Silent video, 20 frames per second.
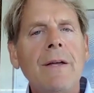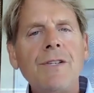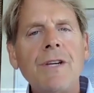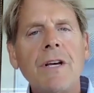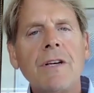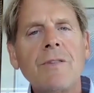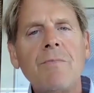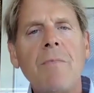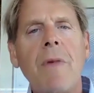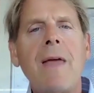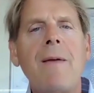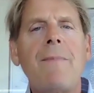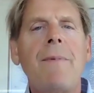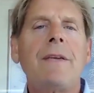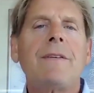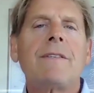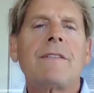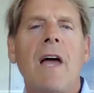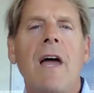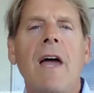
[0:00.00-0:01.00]
just
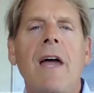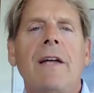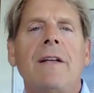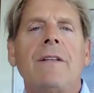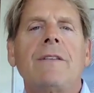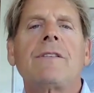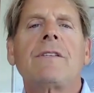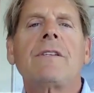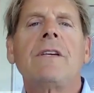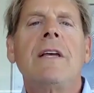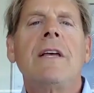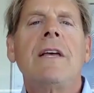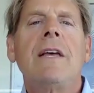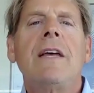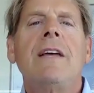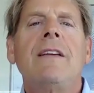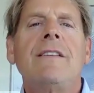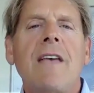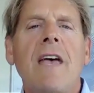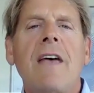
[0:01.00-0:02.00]
maybe, science
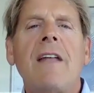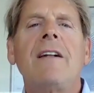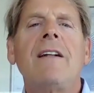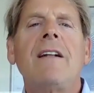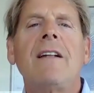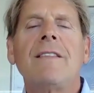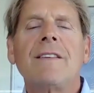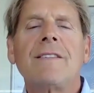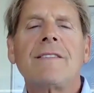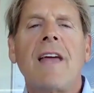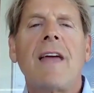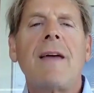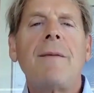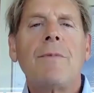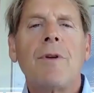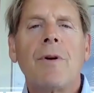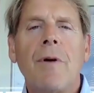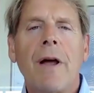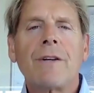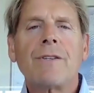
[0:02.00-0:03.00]
is headed in the same
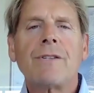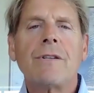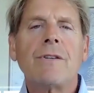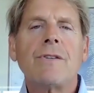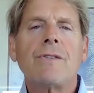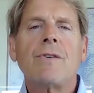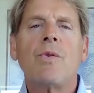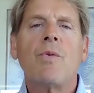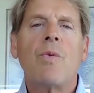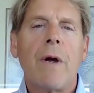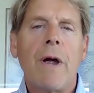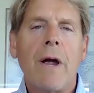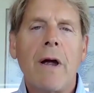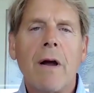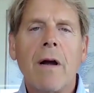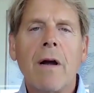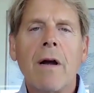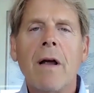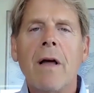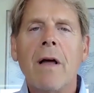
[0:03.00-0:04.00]
direction to
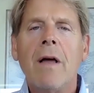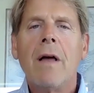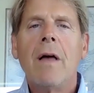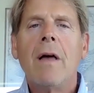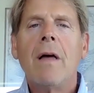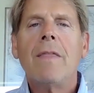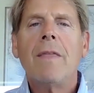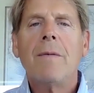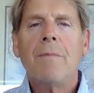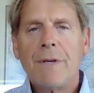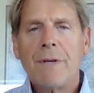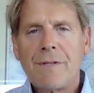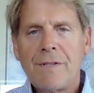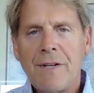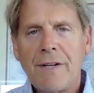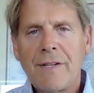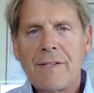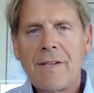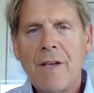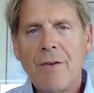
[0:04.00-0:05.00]
where the
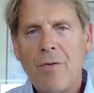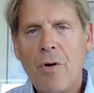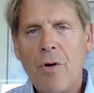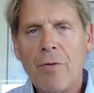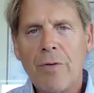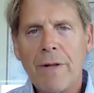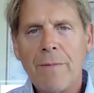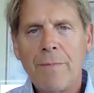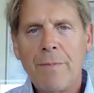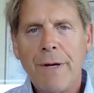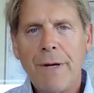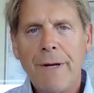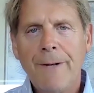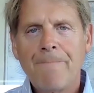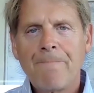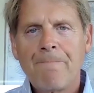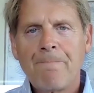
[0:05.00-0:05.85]
mystics have already been.